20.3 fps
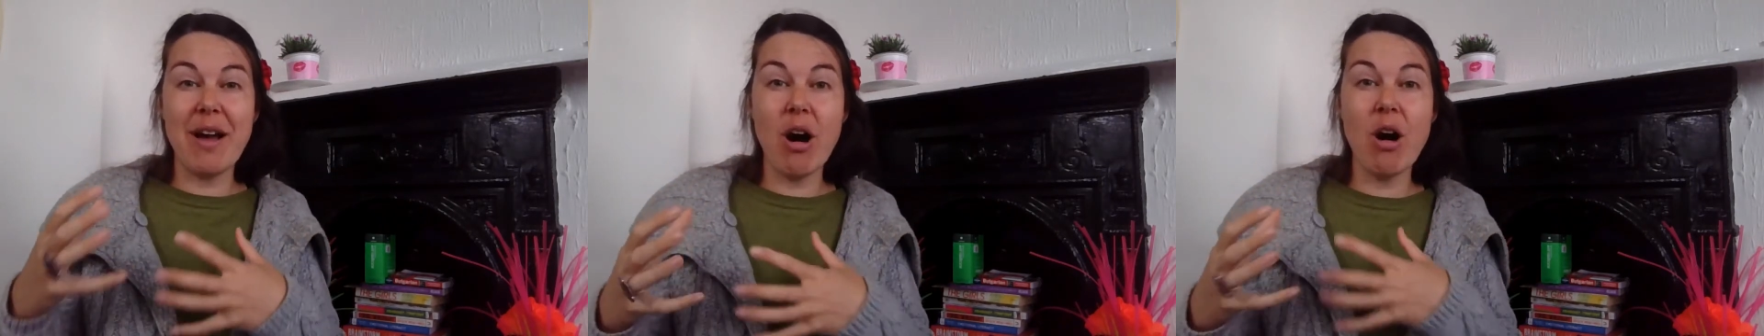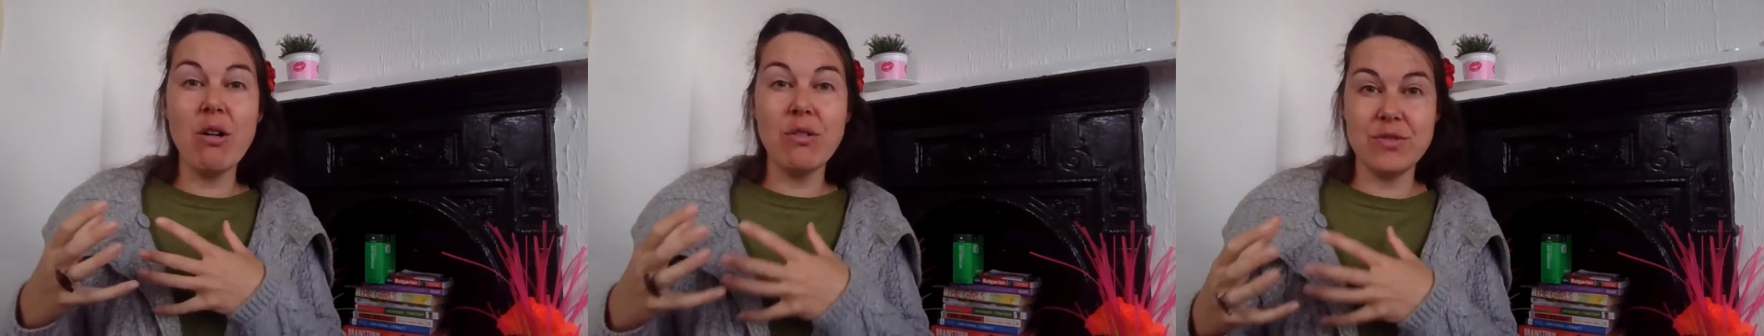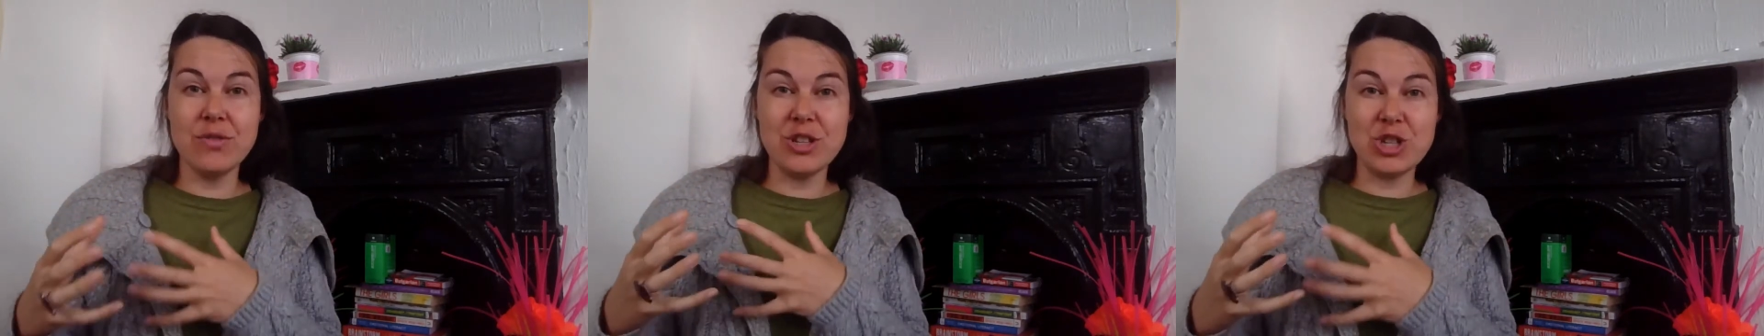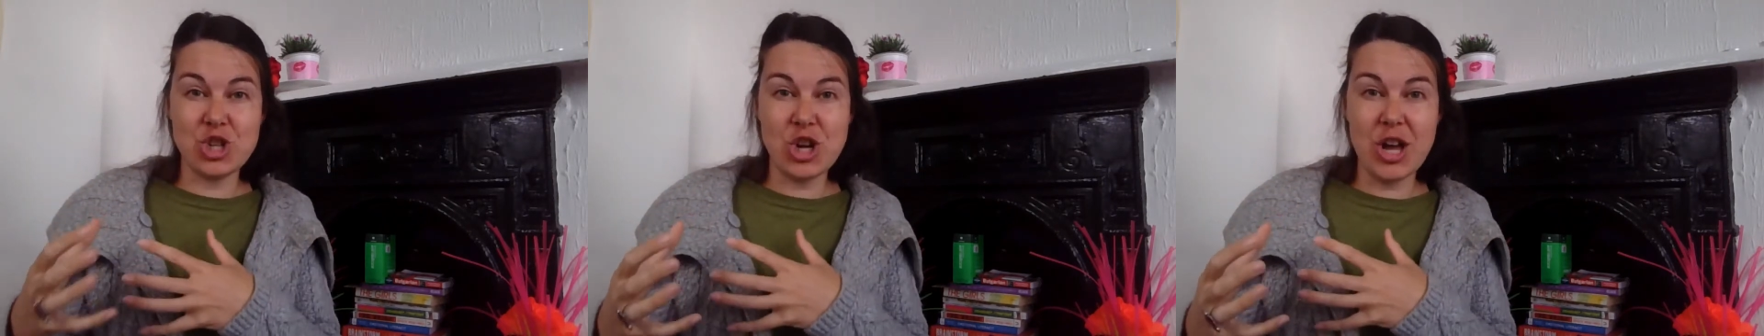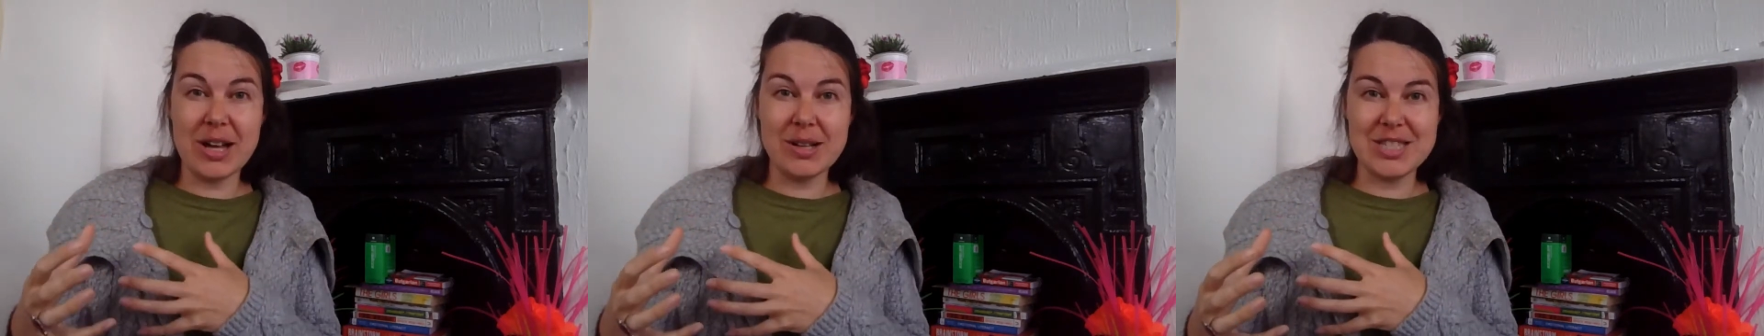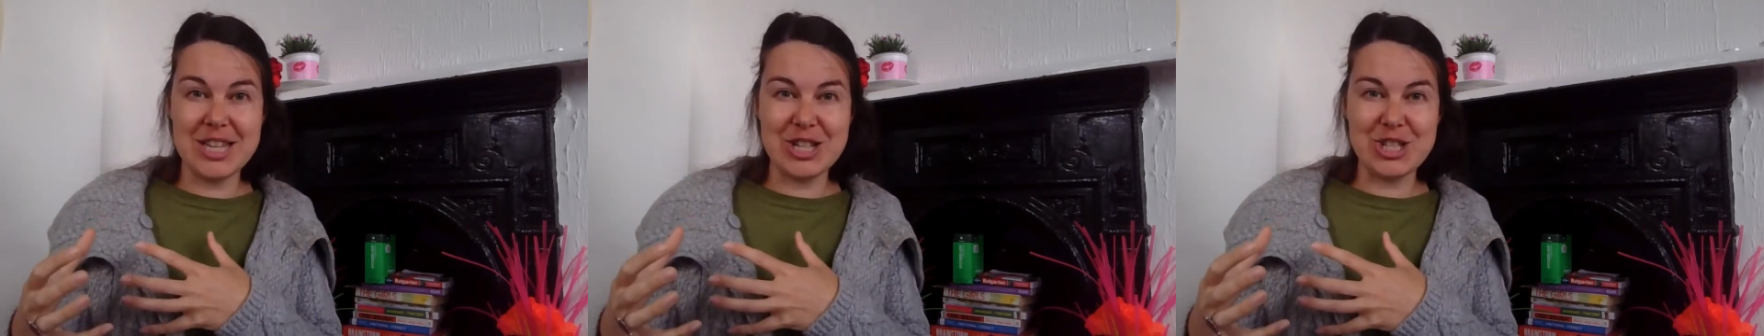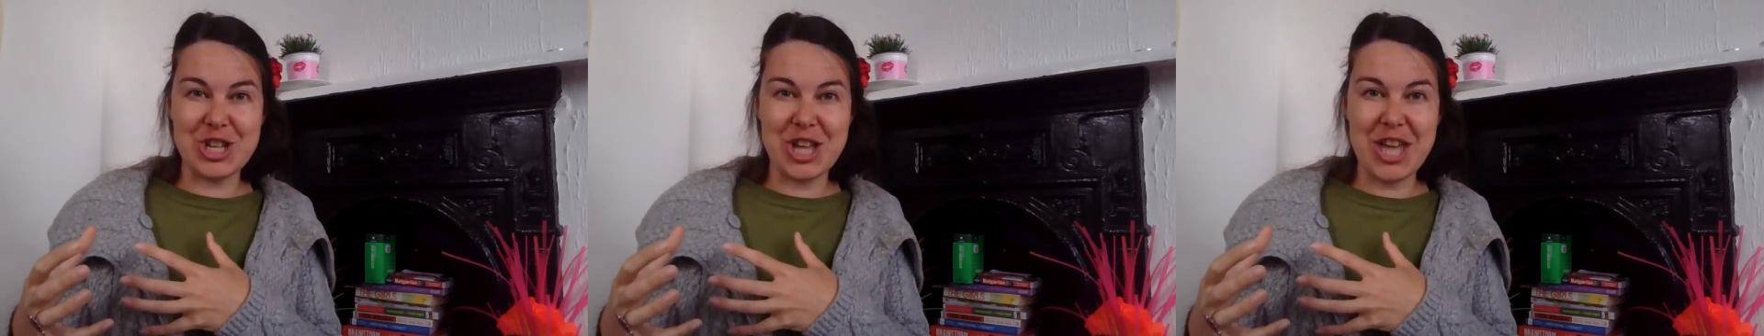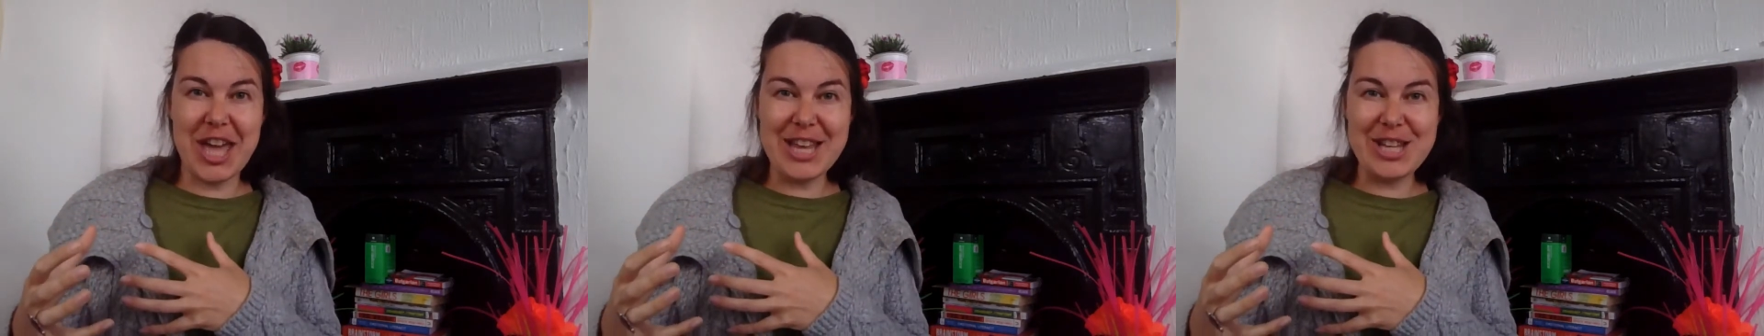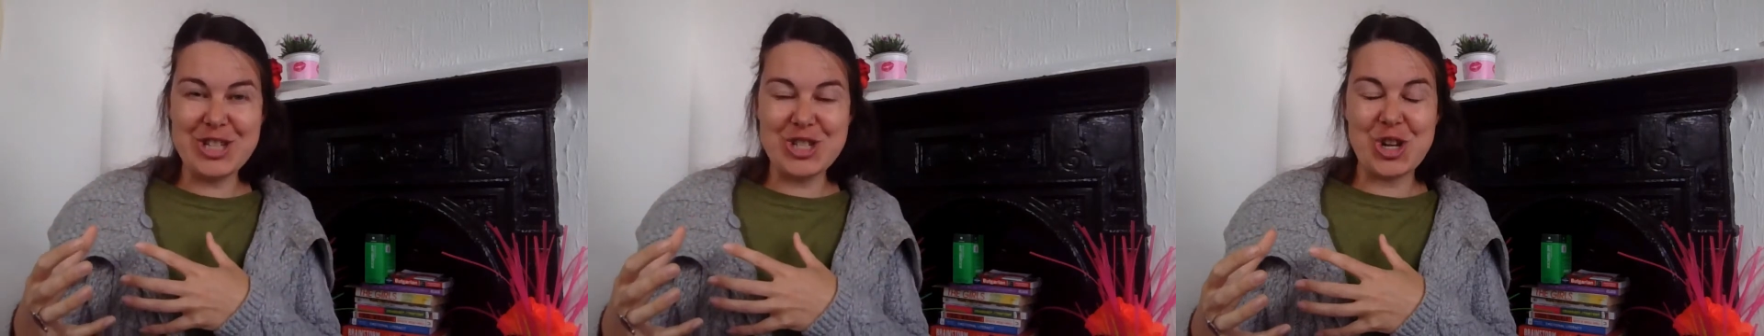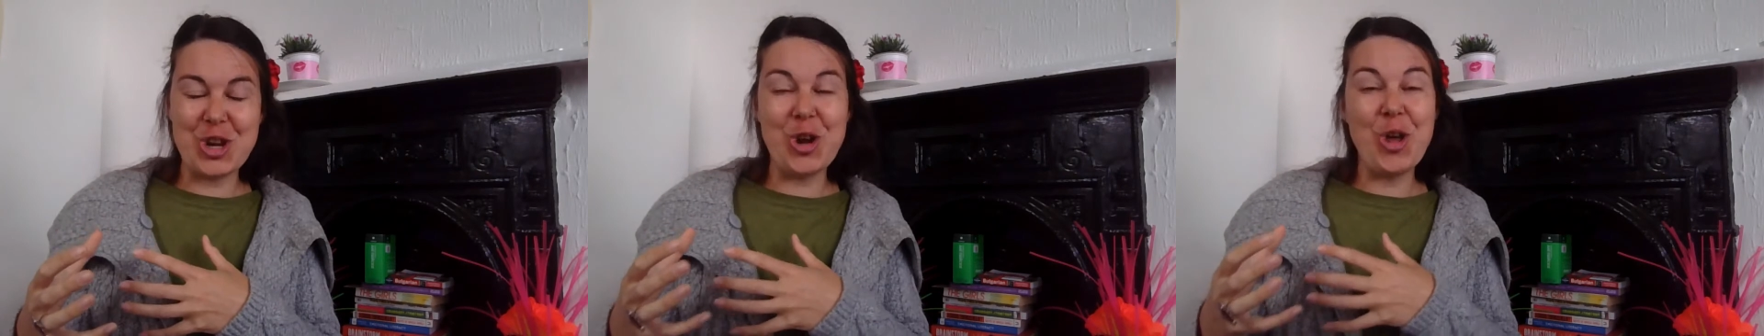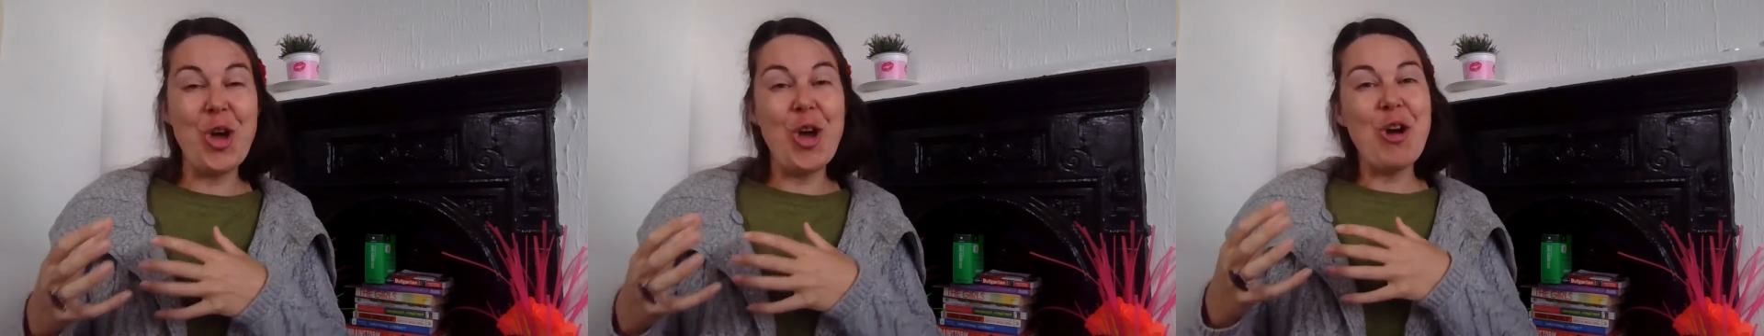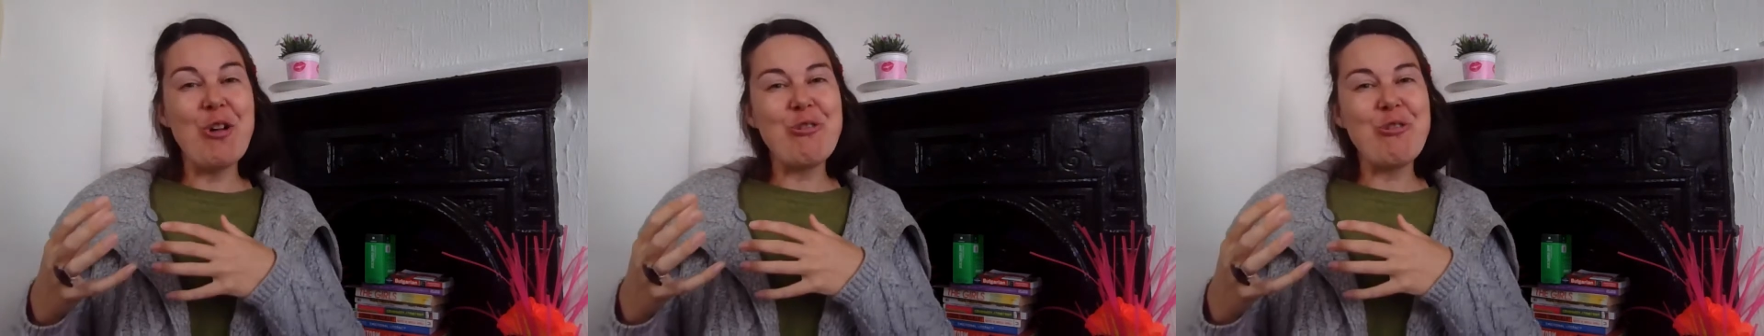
of the child's education